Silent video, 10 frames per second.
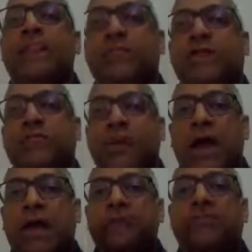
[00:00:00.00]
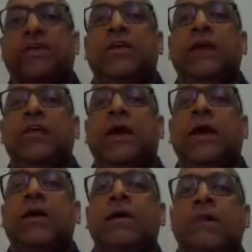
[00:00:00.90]
because practicing
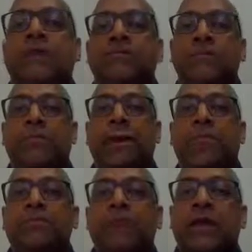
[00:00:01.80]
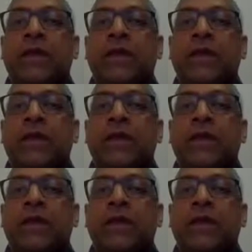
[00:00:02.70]
yoga is about